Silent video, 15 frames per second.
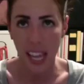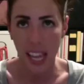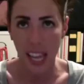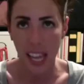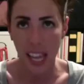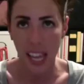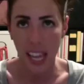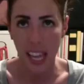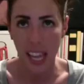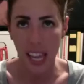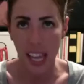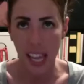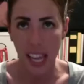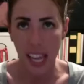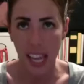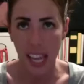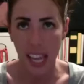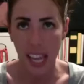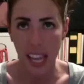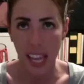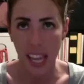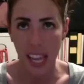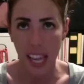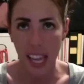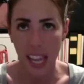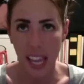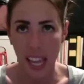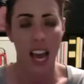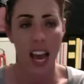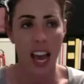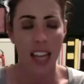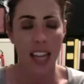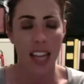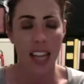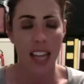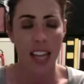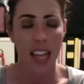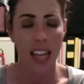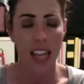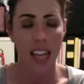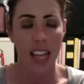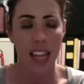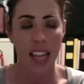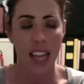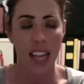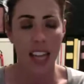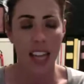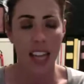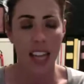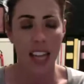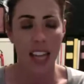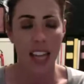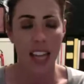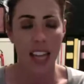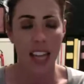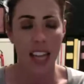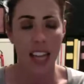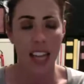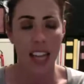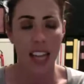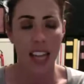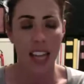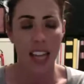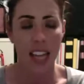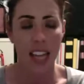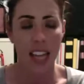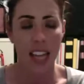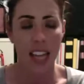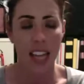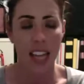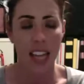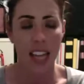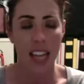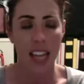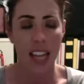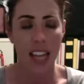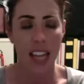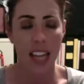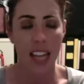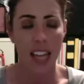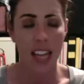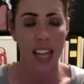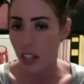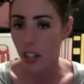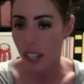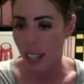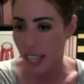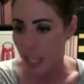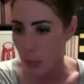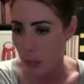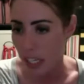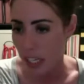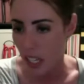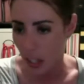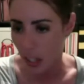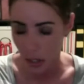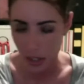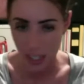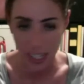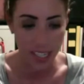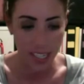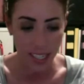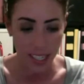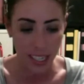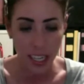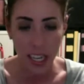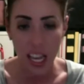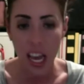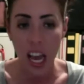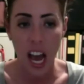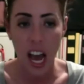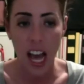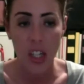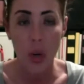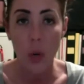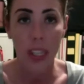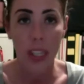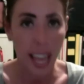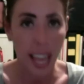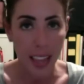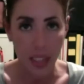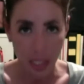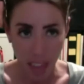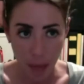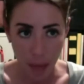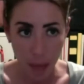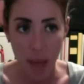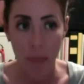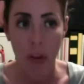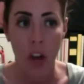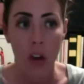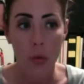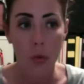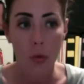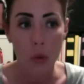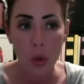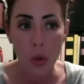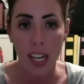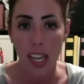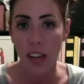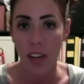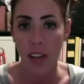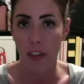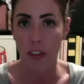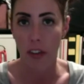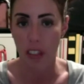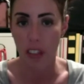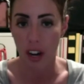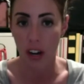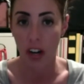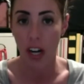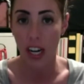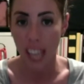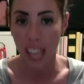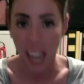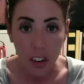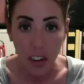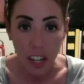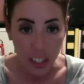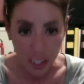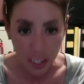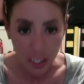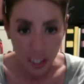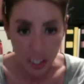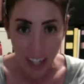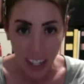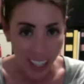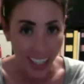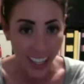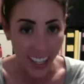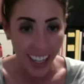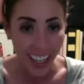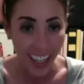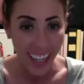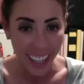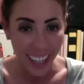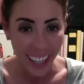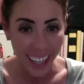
Austin, Julia, and Liz as characters. I don't know them as people, but as characters in this particular season, I don't like them. I'm not rooting for their character. And